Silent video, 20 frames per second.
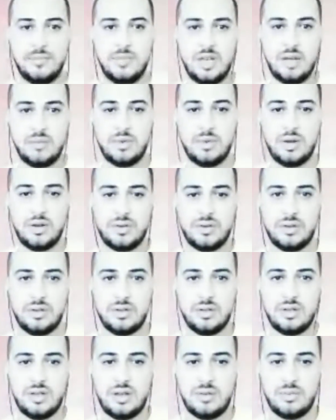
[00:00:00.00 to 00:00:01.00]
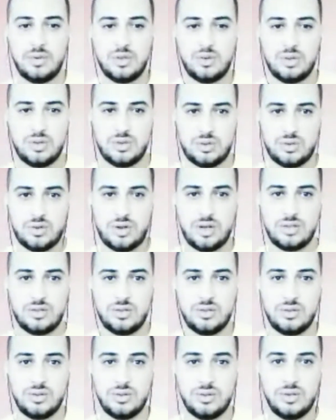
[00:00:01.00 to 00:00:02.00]
about what you're trying to
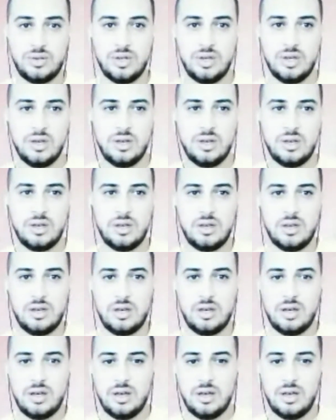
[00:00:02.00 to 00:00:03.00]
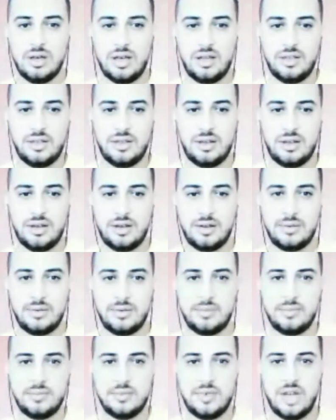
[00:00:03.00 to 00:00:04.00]
do, and
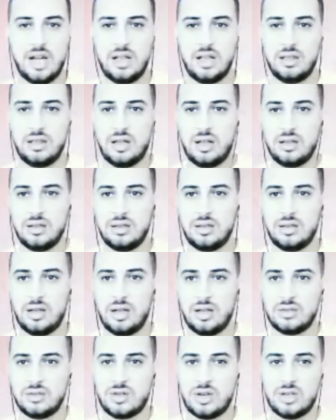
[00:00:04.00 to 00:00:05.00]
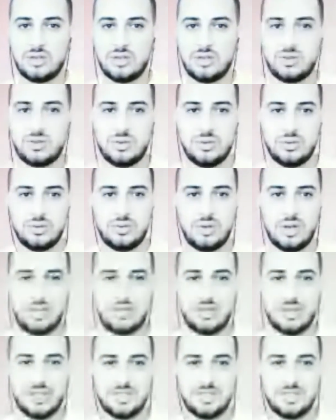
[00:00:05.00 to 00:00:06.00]
I'll try to
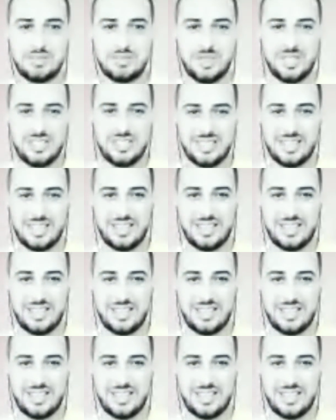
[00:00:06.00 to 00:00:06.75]
answer as many as I can.